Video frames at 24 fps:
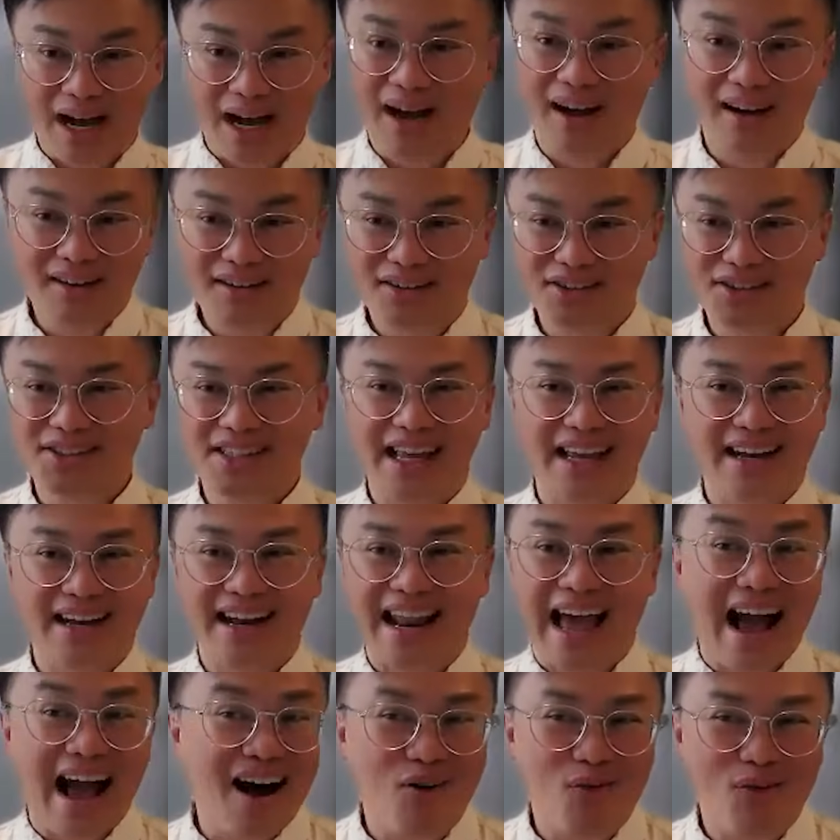But I understand
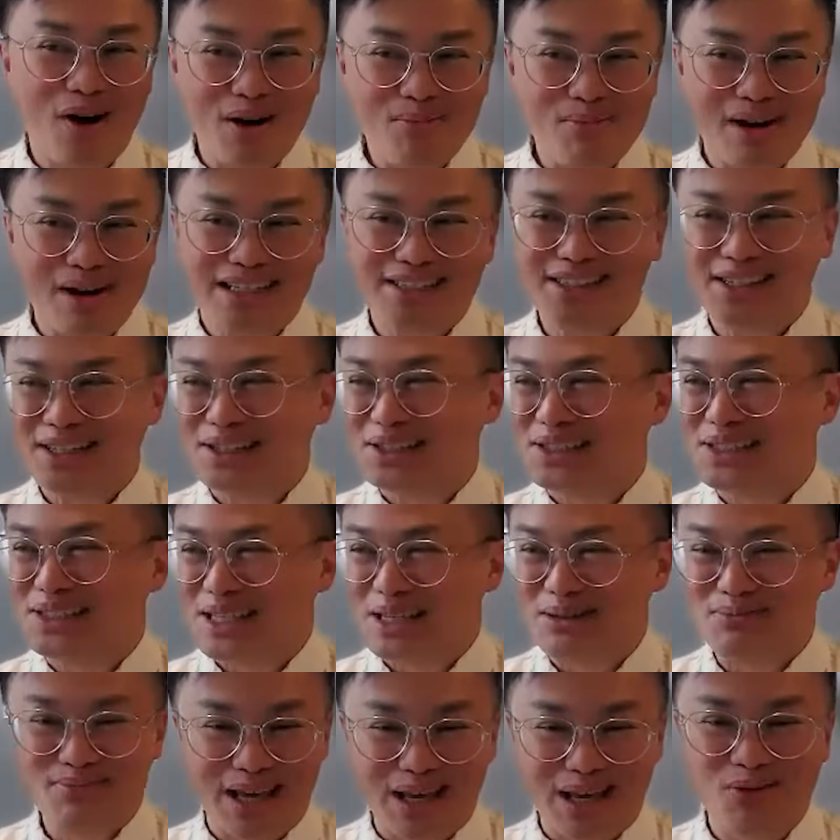now why my sales
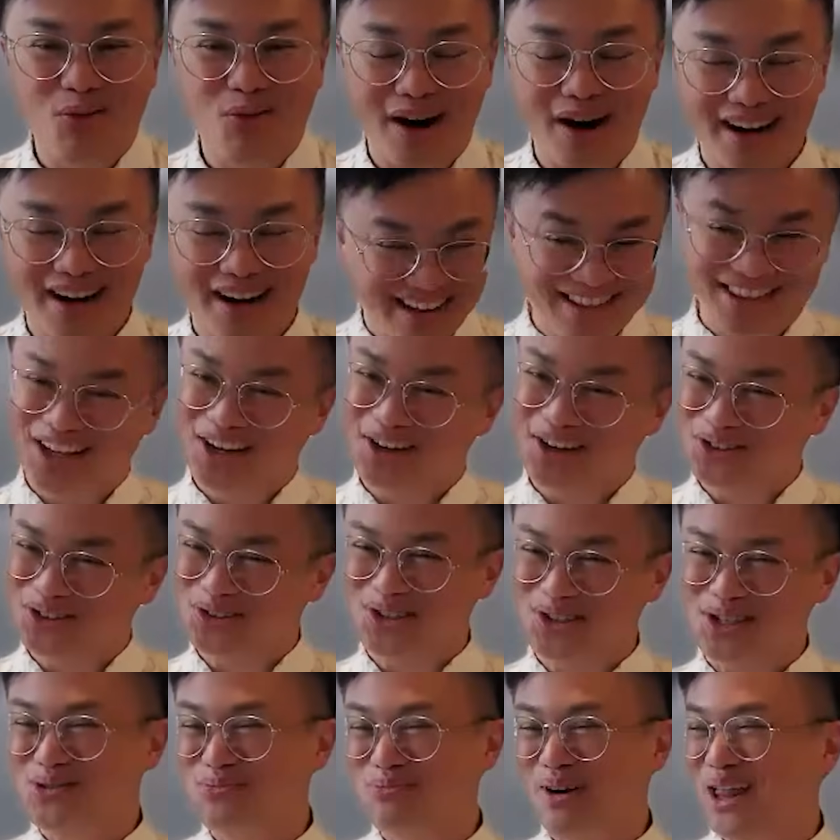team may want, and they don't
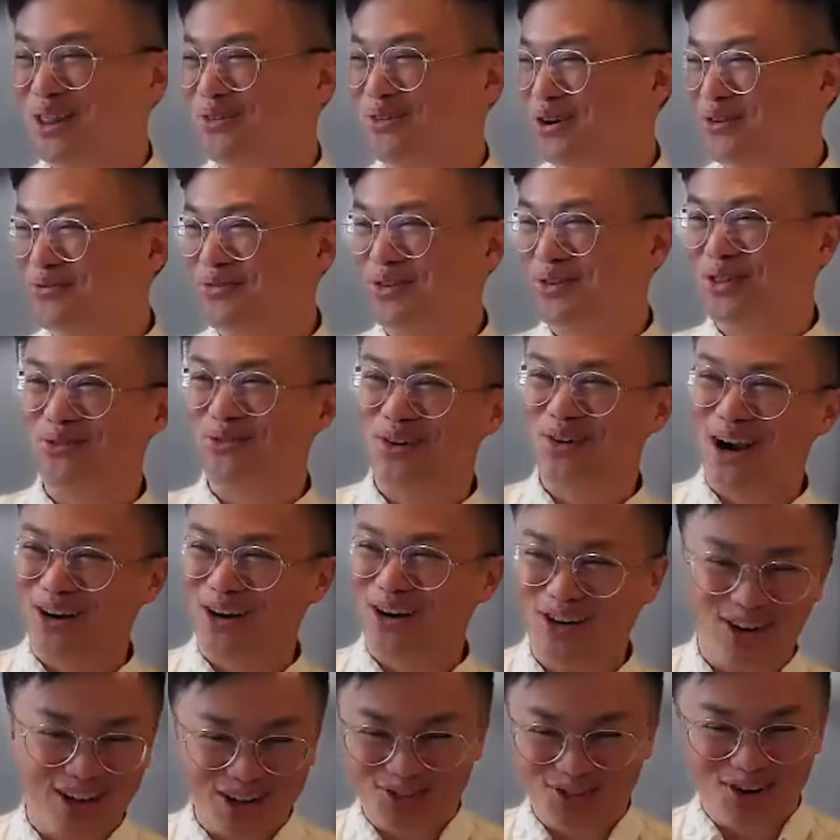do this, by the way, for the
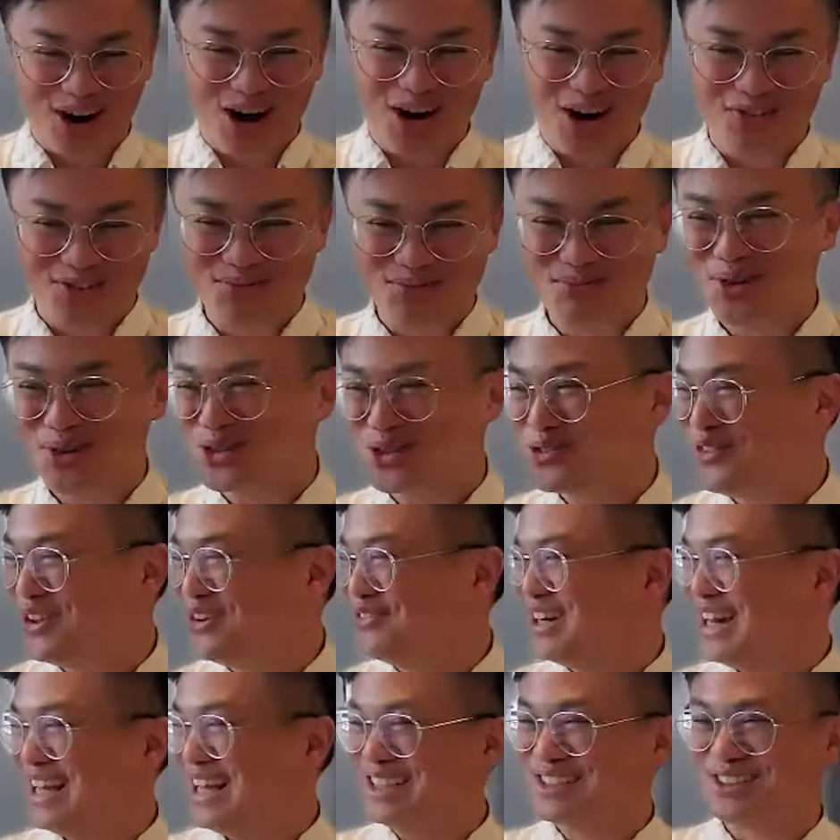record. They don't offer most
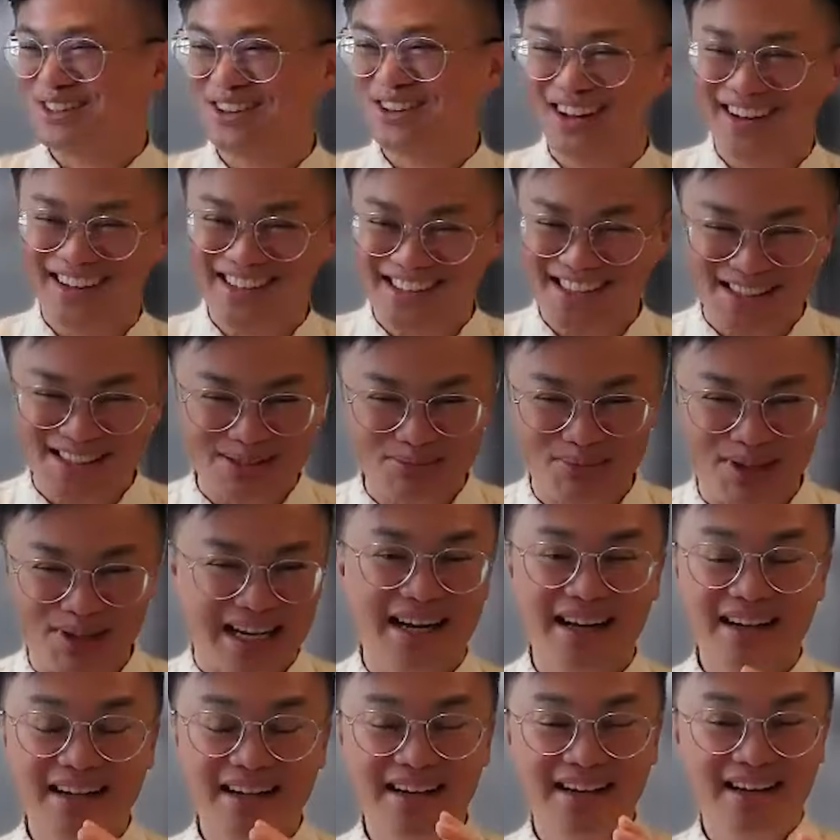favored nation clauses,
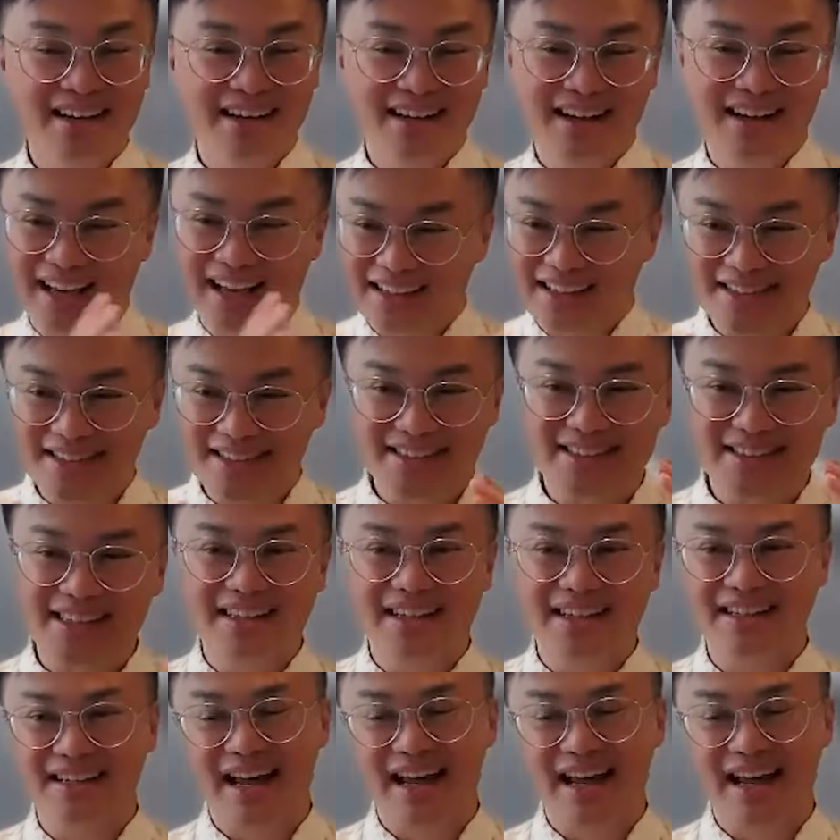but I can see